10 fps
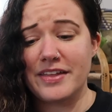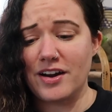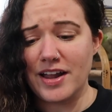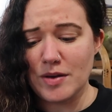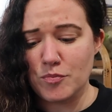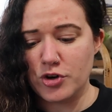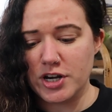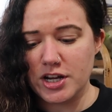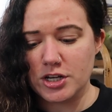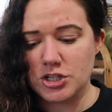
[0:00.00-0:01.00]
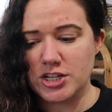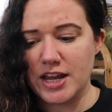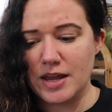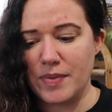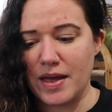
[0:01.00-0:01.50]
They're in pretty good
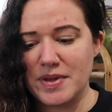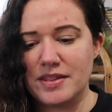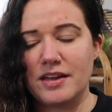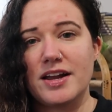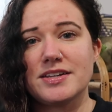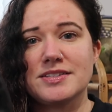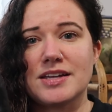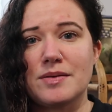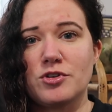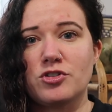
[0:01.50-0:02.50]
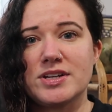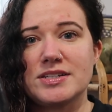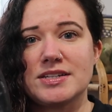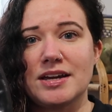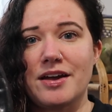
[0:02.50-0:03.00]
shape. I mean, there is some
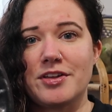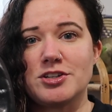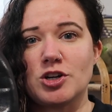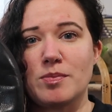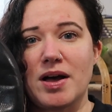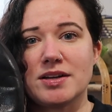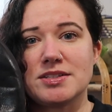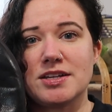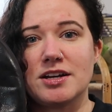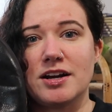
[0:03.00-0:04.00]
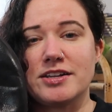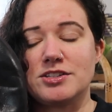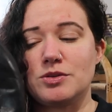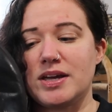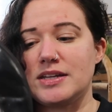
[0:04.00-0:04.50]
creasing on the toe box here,
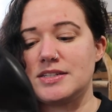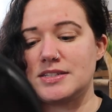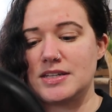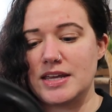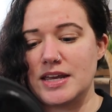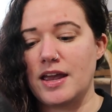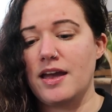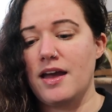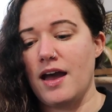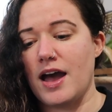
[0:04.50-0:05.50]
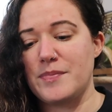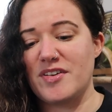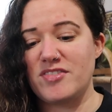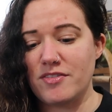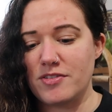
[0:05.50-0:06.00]
as you can see.
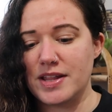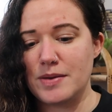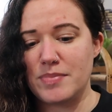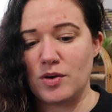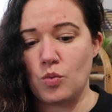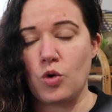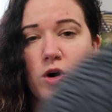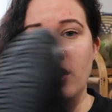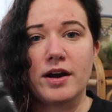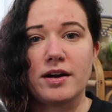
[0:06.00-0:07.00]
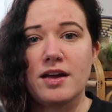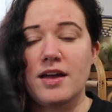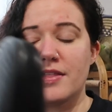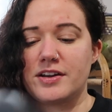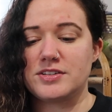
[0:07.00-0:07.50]
They've definitely been worn.
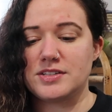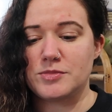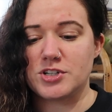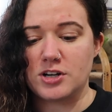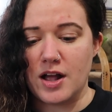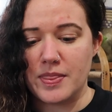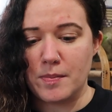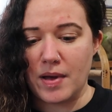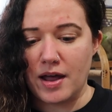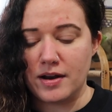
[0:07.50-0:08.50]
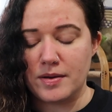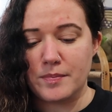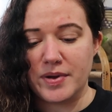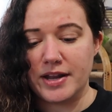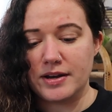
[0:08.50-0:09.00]
There's some dirt on the
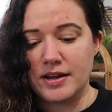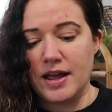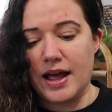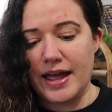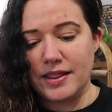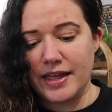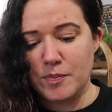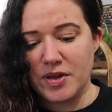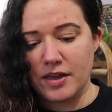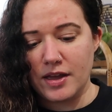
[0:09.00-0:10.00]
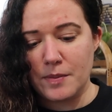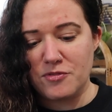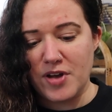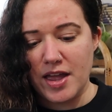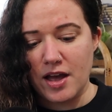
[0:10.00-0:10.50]
bottom, but I like picking
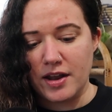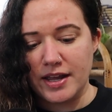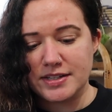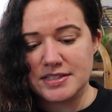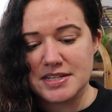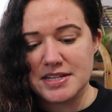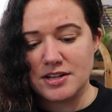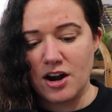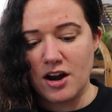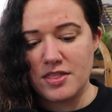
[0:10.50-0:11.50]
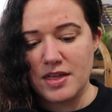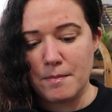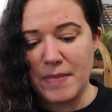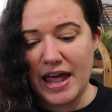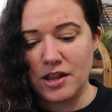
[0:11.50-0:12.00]
up Vionics. These are the
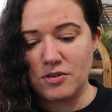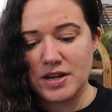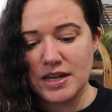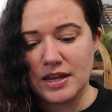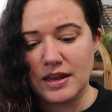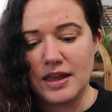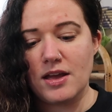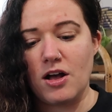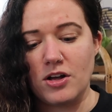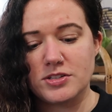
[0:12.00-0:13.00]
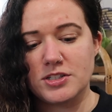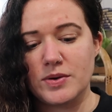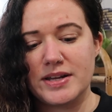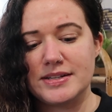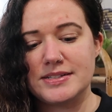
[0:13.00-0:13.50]
Mallory,
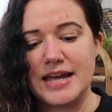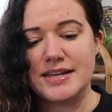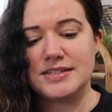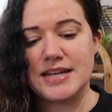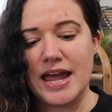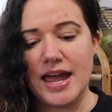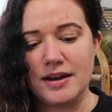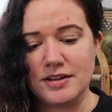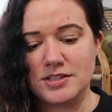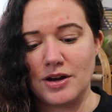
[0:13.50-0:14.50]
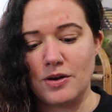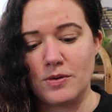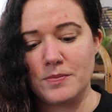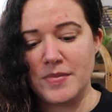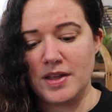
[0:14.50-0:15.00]
also in a size 10.
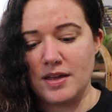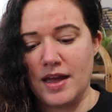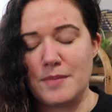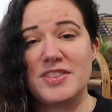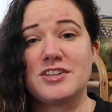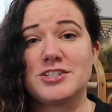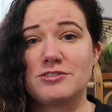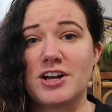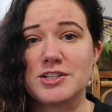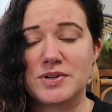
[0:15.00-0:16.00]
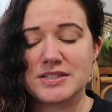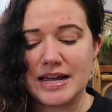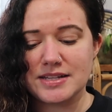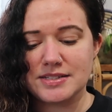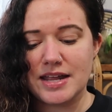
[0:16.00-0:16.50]
So, I mean, the Sorels were a
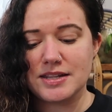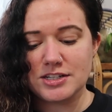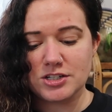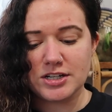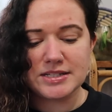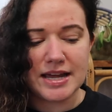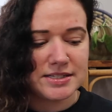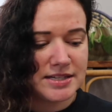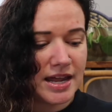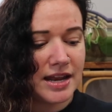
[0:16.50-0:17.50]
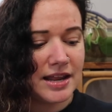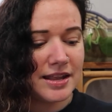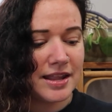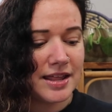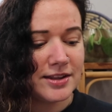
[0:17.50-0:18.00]
size 10, these are a size 10,
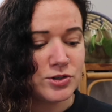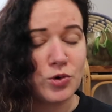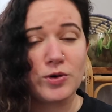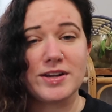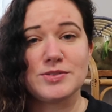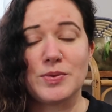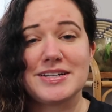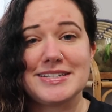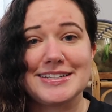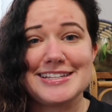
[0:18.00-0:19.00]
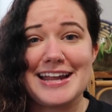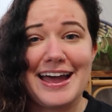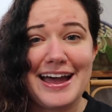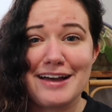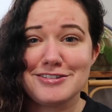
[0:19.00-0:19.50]
and then the Tories were a
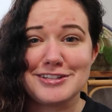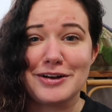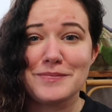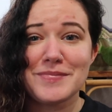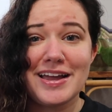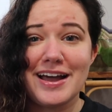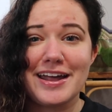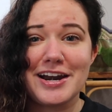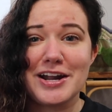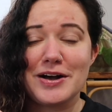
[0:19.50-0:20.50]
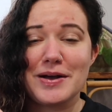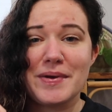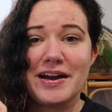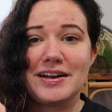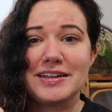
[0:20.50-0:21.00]
6.5. So, I don't know,
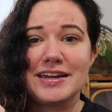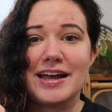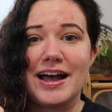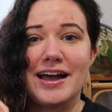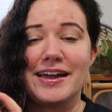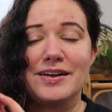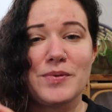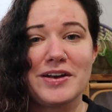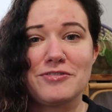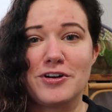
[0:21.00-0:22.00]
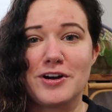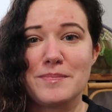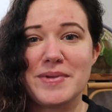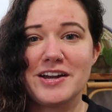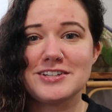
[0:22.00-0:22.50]
apparently I went
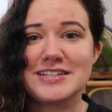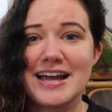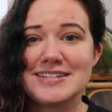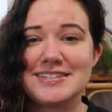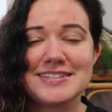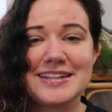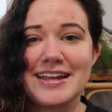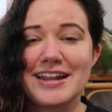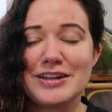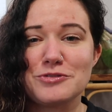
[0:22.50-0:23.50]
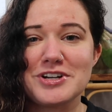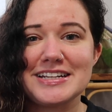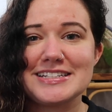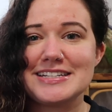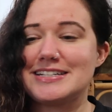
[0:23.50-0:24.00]
for bigger sizes and then the
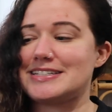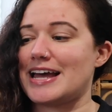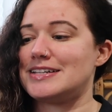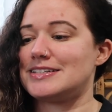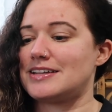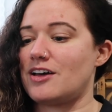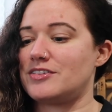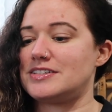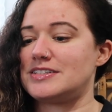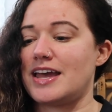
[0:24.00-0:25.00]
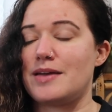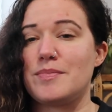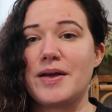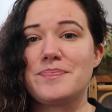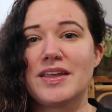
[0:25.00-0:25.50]
really teeny sizes on this day.
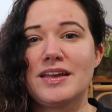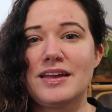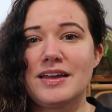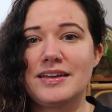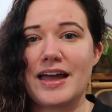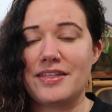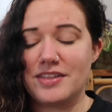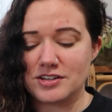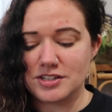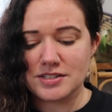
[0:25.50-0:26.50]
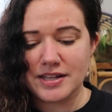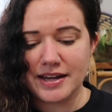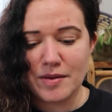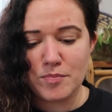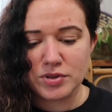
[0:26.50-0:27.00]
But yeah, they're just
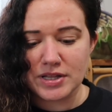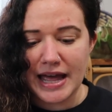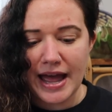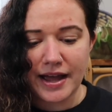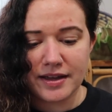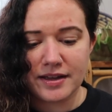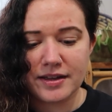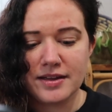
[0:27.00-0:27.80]
like a black